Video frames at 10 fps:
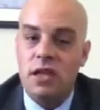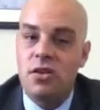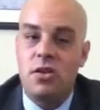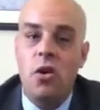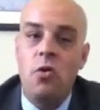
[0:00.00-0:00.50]

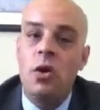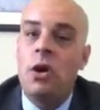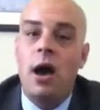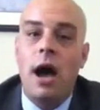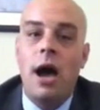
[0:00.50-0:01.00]
So
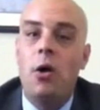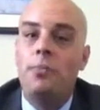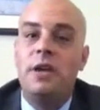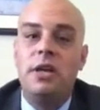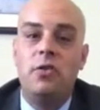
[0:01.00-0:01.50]
I
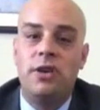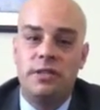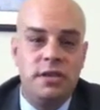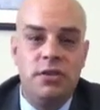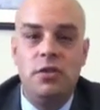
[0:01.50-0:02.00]
hope that you'll
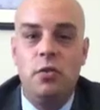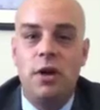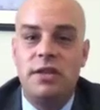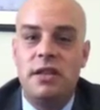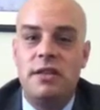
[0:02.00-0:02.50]
continue to
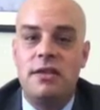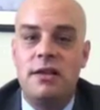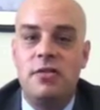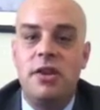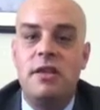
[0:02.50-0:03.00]
watch this
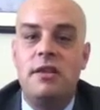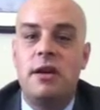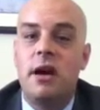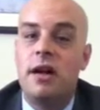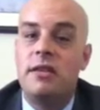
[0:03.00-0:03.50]
series,
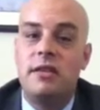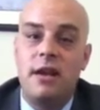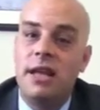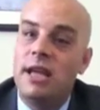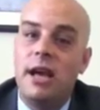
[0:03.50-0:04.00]

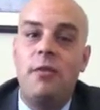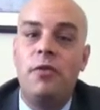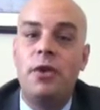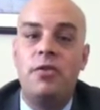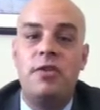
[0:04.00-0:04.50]
study it
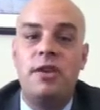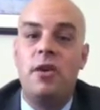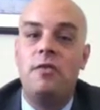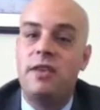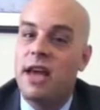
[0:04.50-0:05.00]
out for
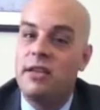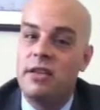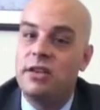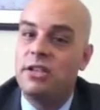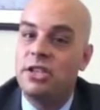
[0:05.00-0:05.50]
yourselves,
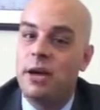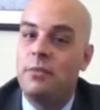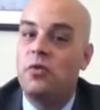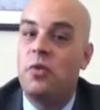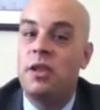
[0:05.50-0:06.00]
Exodus
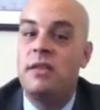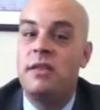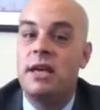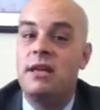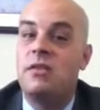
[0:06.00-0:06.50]
chapter
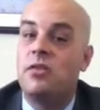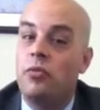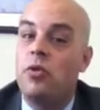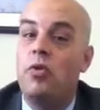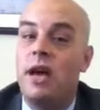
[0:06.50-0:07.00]
26
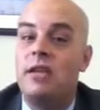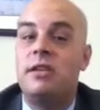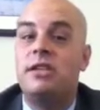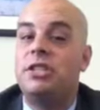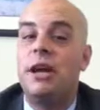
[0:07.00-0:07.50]
through
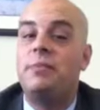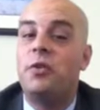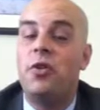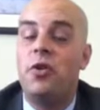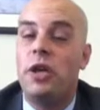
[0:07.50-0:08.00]
Exodus
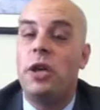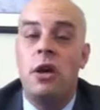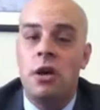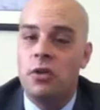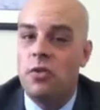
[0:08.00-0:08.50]
chapter 30.
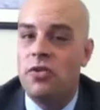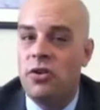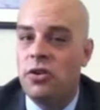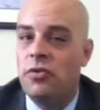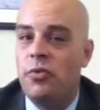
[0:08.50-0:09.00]
Those are
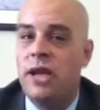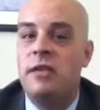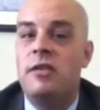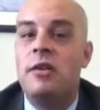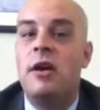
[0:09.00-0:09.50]
good
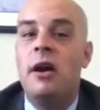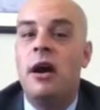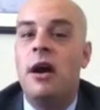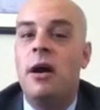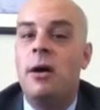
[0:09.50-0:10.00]
reads.
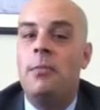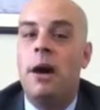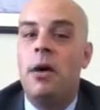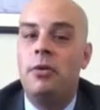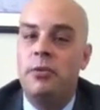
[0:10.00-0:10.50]

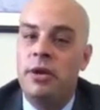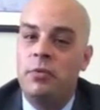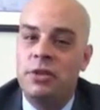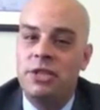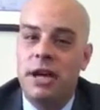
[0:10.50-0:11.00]
I would read
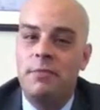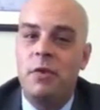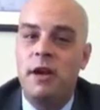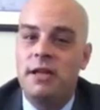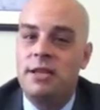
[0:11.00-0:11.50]
one
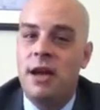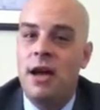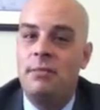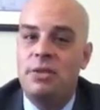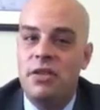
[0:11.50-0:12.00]
chapter at a
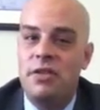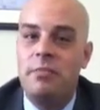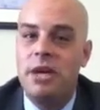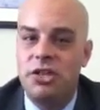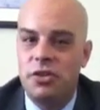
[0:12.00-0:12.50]
time just
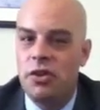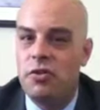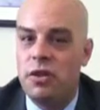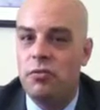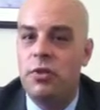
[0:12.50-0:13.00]
to make sure
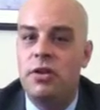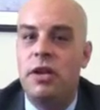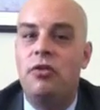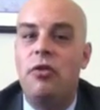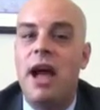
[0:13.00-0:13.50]
you can
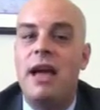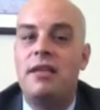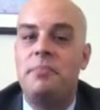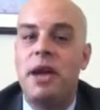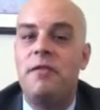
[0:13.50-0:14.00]
really
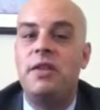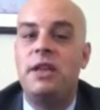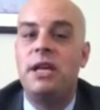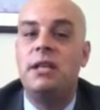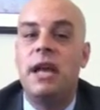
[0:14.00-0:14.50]
grasp
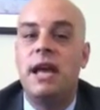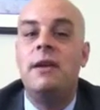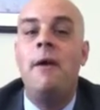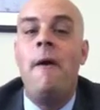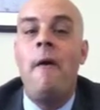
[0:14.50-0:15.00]
everything
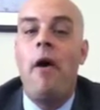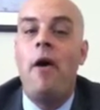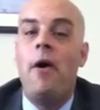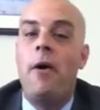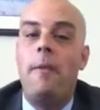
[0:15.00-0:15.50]
that,
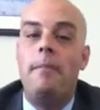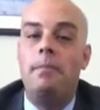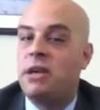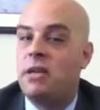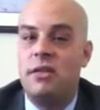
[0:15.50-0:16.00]

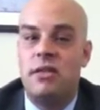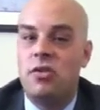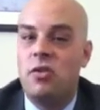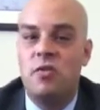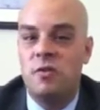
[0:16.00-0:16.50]
because
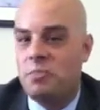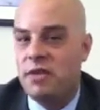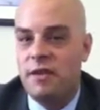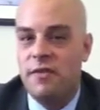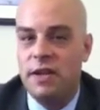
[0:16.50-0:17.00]
it's so
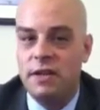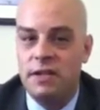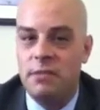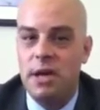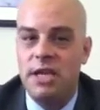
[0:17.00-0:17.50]
specific, the
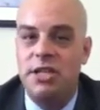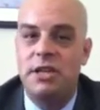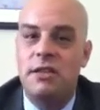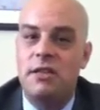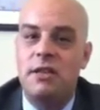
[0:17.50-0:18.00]

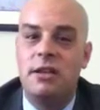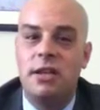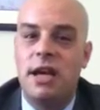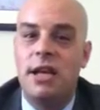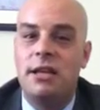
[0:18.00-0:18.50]
dimensions
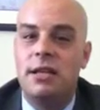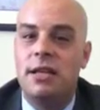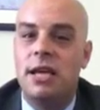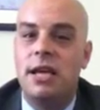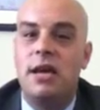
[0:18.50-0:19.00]
and
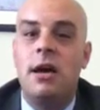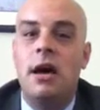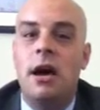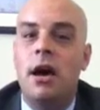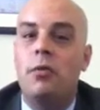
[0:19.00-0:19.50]
the
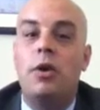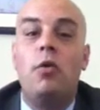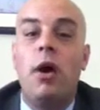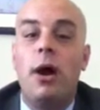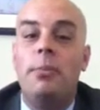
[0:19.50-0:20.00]

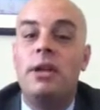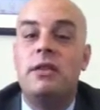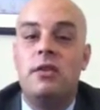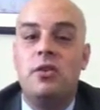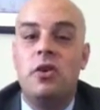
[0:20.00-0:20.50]

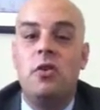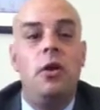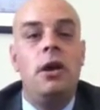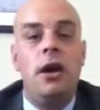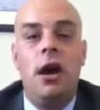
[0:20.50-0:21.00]
requirements. So
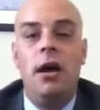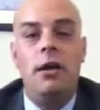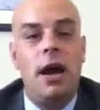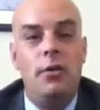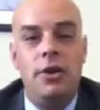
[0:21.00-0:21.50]

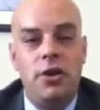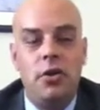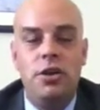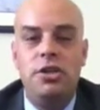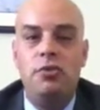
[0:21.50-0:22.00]
I would
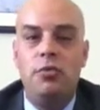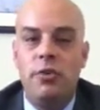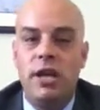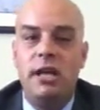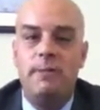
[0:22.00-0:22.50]
encourage you to
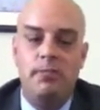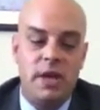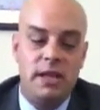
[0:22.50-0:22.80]
read it.